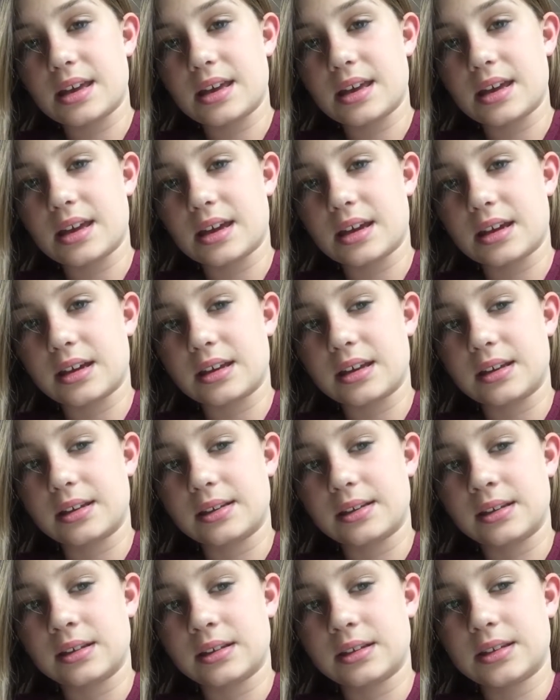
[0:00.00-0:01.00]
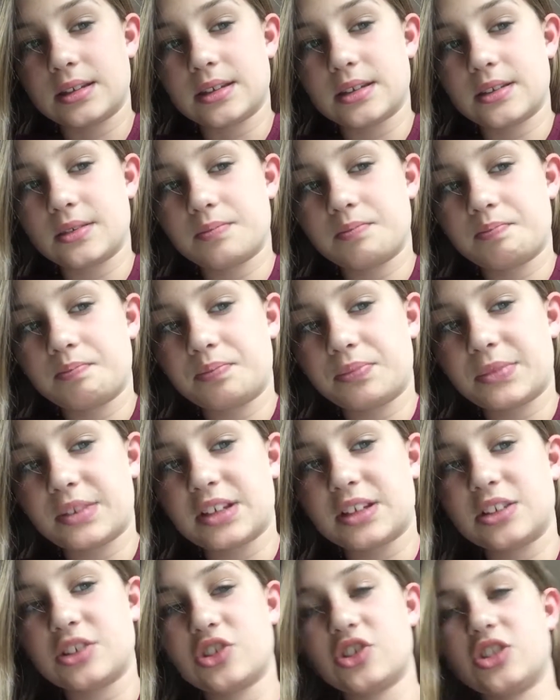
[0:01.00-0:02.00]
And
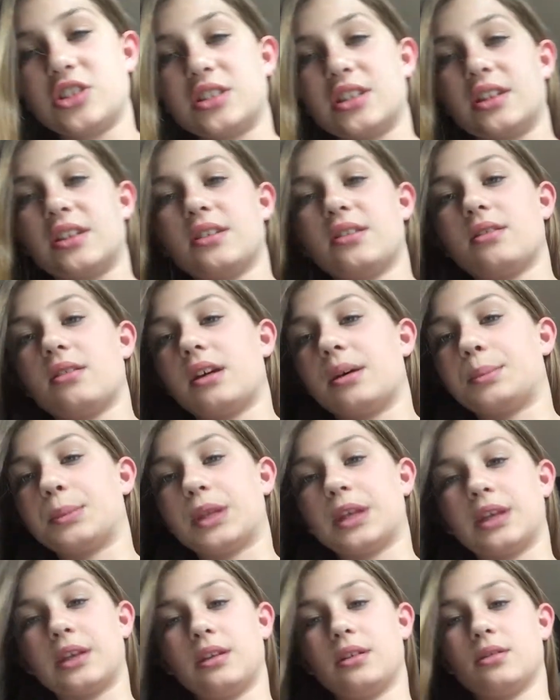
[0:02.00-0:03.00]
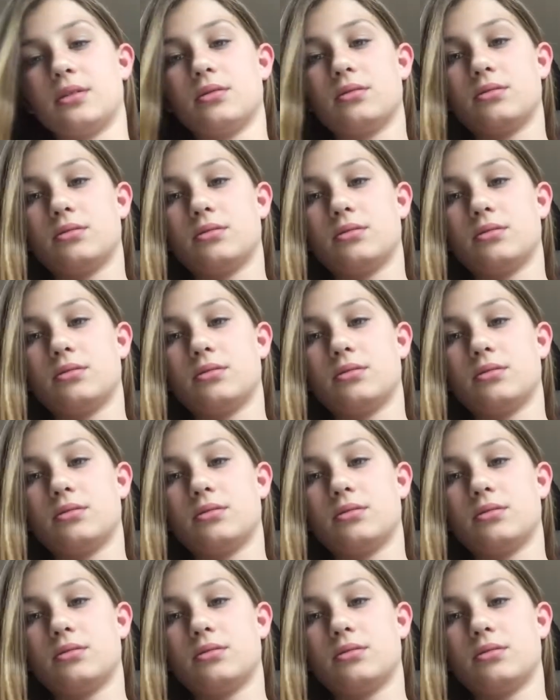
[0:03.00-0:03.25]
she's like, I'm like,